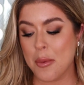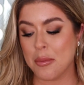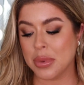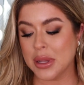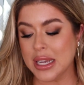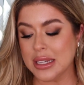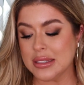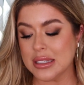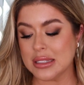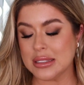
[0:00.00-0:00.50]

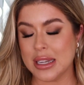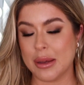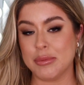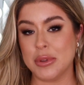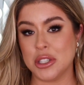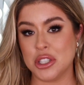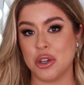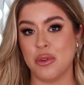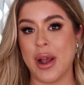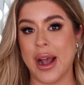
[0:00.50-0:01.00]
please accept
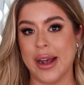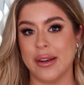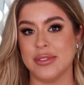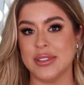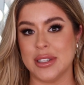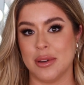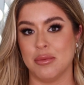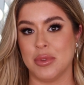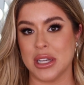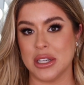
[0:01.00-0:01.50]
that you
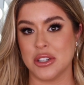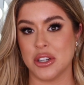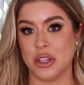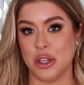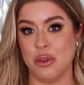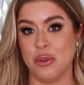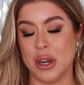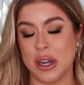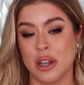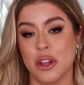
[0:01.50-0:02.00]
have
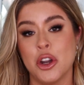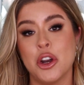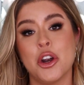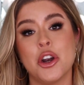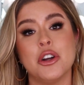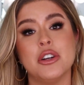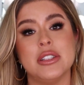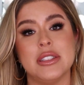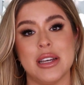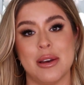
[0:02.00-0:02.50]
you can
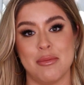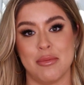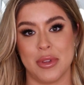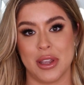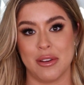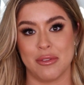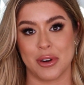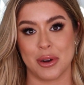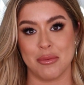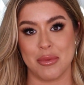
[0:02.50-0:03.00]
learn
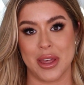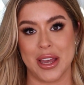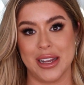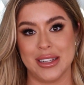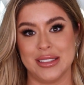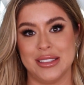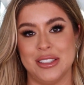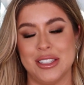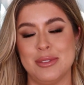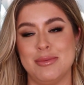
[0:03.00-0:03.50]
something from
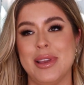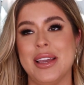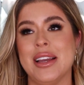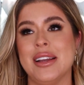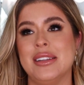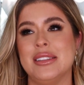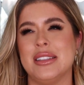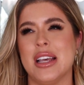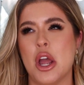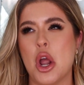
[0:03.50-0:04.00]
this. Just
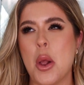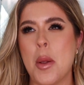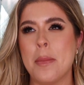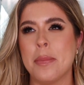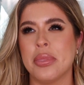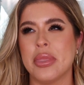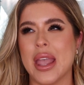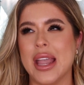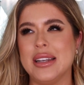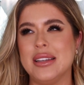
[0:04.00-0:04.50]
because
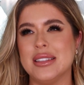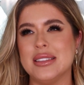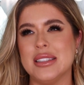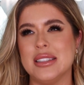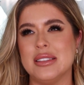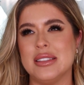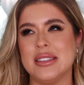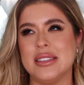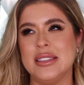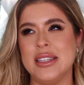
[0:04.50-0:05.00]
it
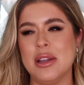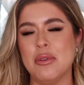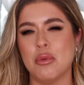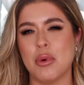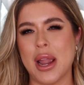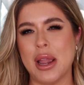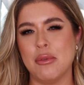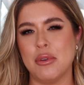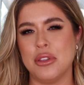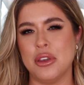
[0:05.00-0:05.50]
doesn't sit
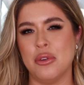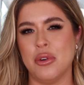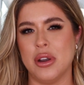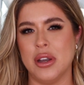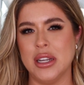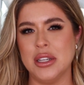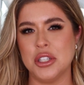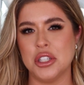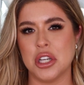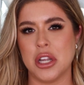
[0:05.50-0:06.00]
right with you
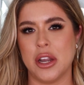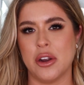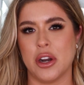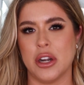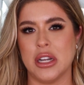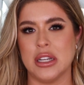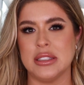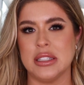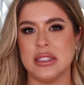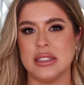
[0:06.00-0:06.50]
initially, or
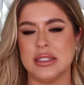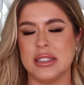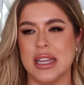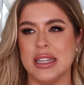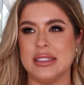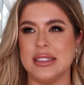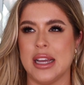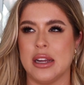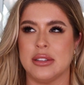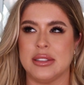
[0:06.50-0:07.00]

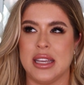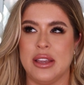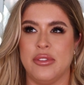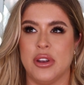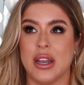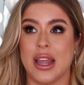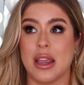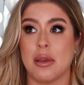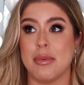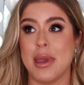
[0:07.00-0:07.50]
it sounds
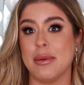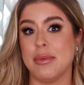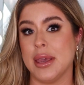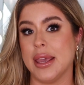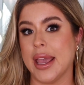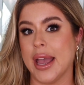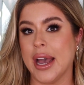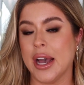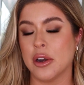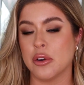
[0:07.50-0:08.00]
even like maybe
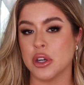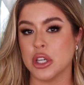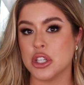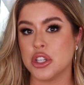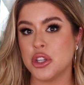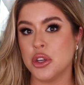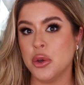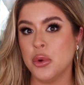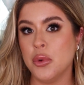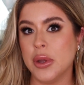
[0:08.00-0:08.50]

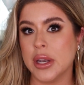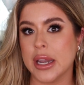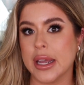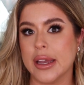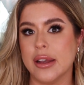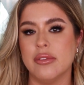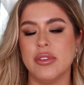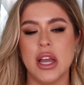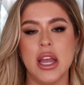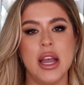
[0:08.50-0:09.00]

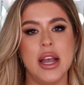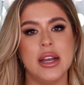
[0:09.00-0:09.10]
counterintuitive,